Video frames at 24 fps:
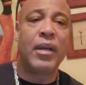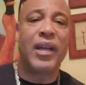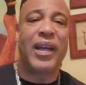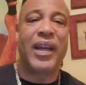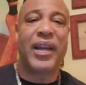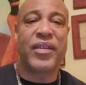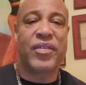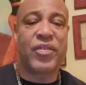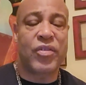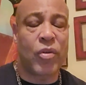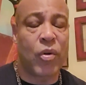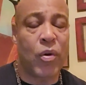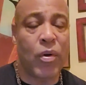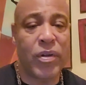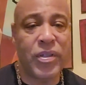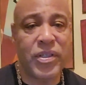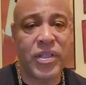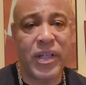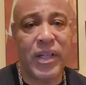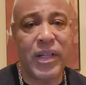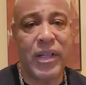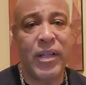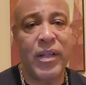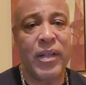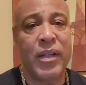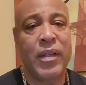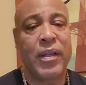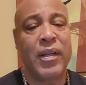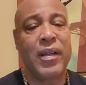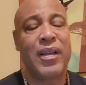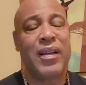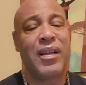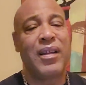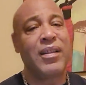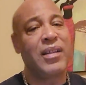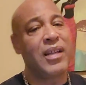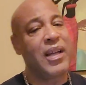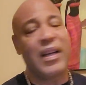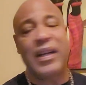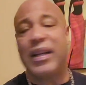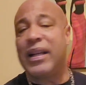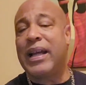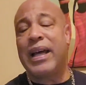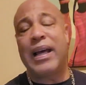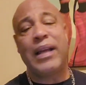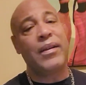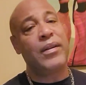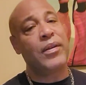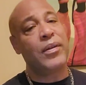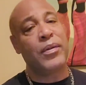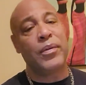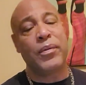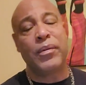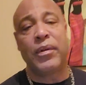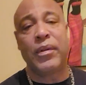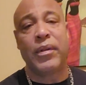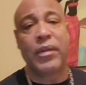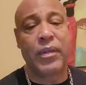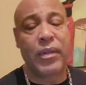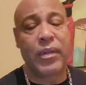extortion, none of that, dude.